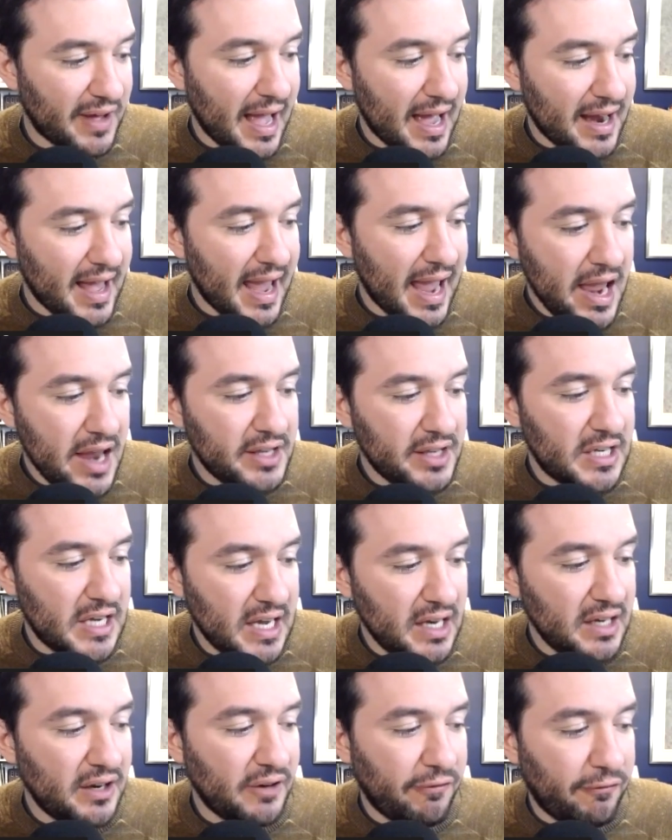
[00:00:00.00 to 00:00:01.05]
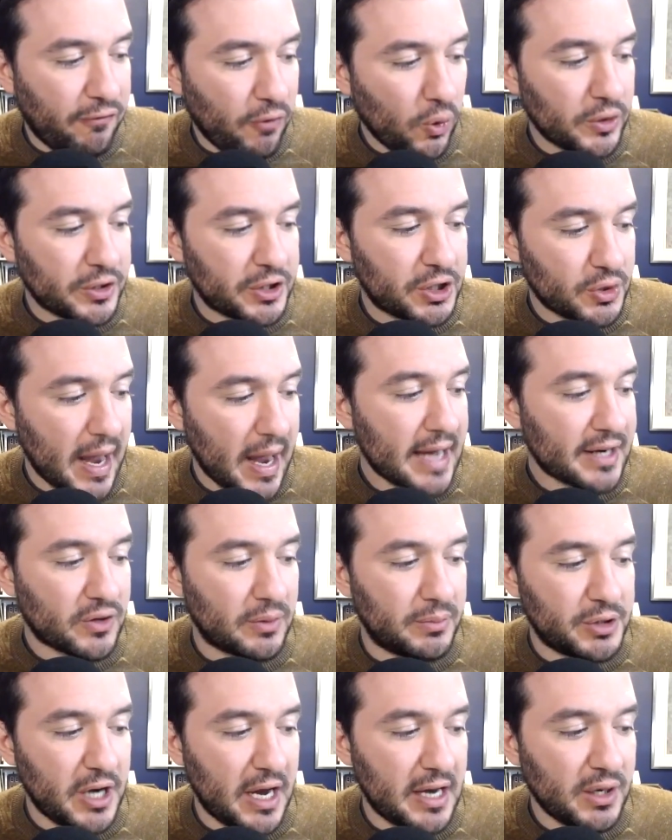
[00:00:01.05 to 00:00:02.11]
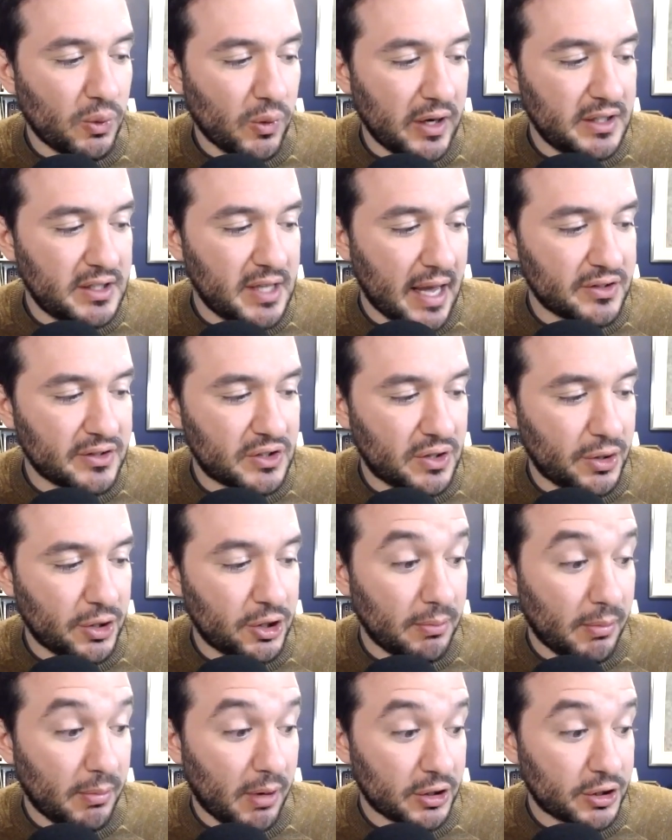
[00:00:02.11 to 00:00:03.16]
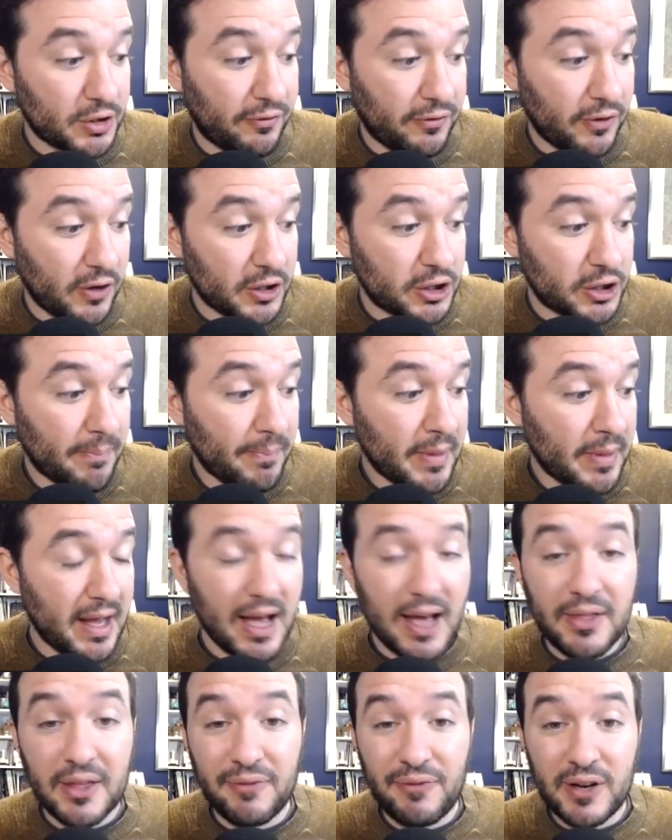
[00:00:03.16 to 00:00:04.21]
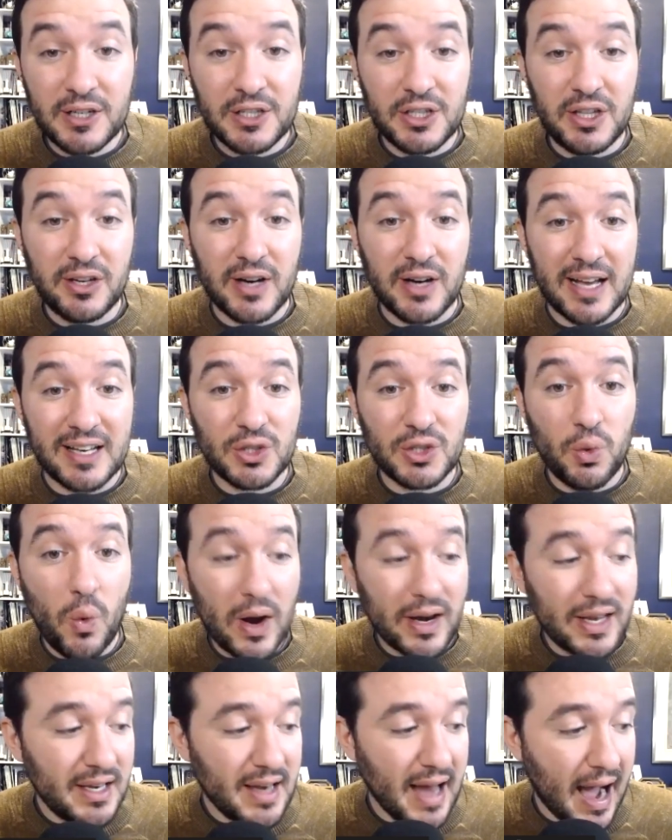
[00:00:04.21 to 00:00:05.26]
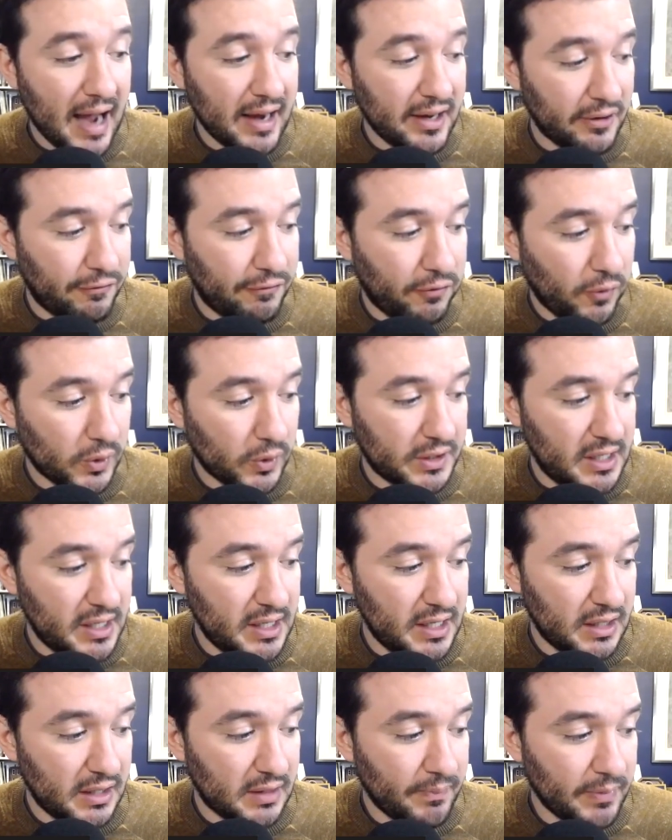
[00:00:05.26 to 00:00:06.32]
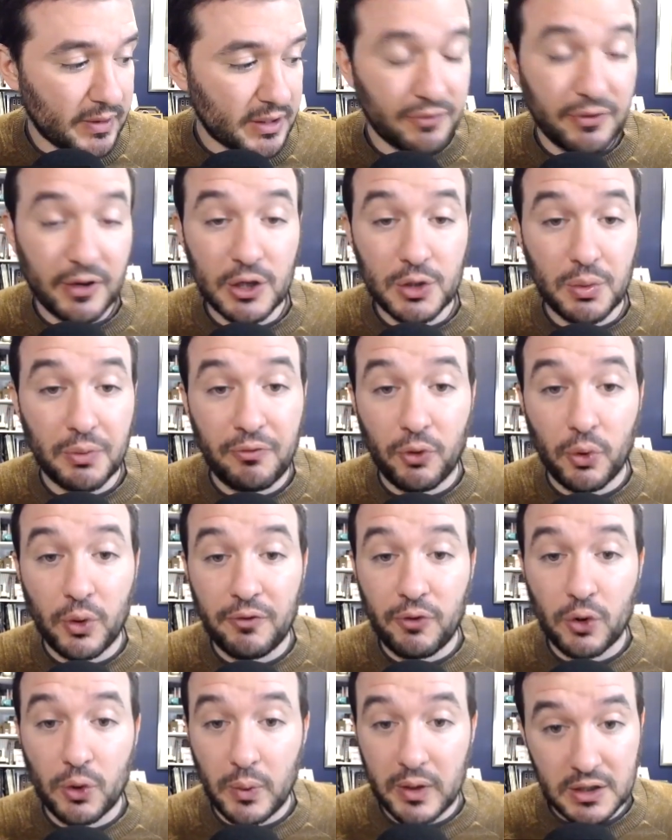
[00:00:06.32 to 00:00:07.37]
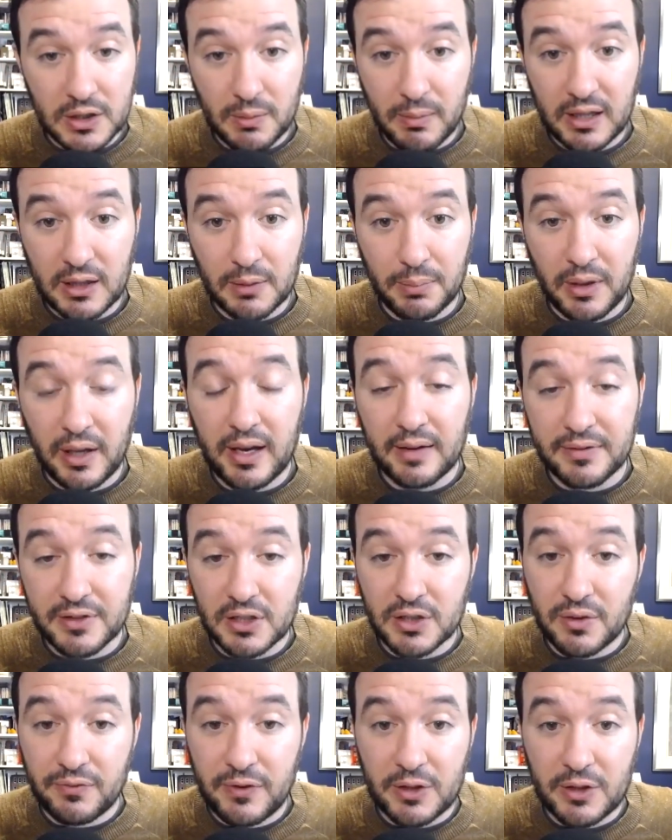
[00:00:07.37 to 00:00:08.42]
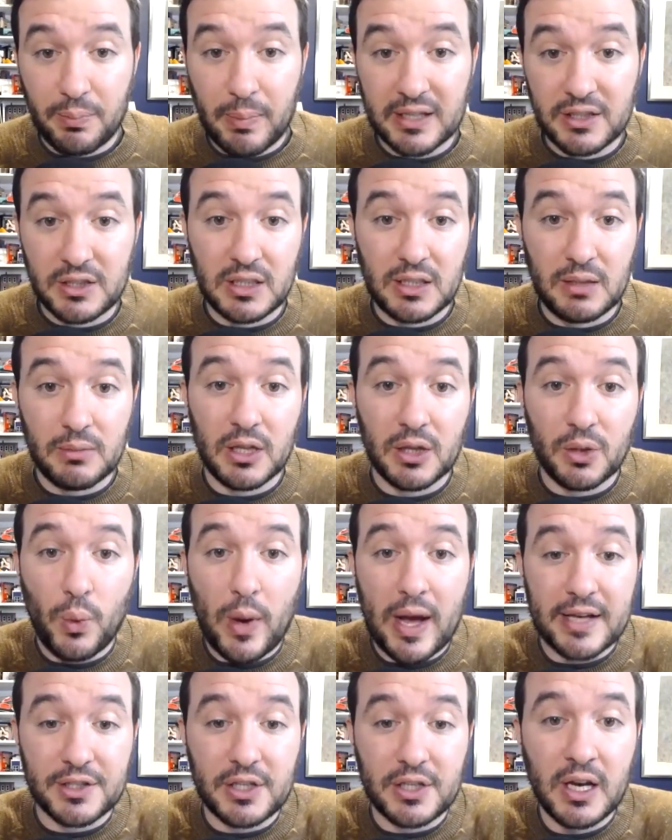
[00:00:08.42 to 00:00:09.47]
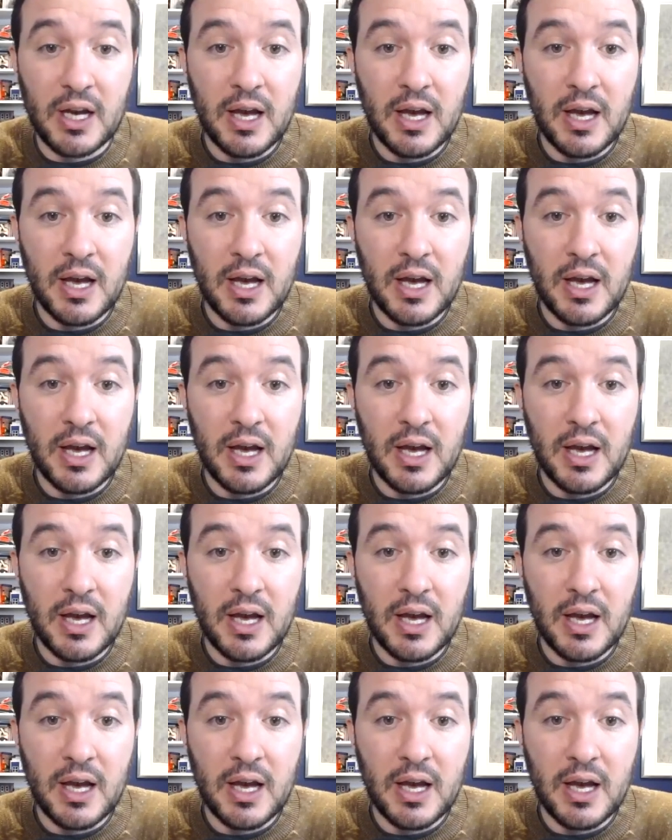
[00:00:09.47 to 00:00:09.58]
an 18 and 4 stretch from January 10th to March 1st, and they finished the year at 29 and 14 to finish with 44 wins and make the playoffs as the fifth best team in the West.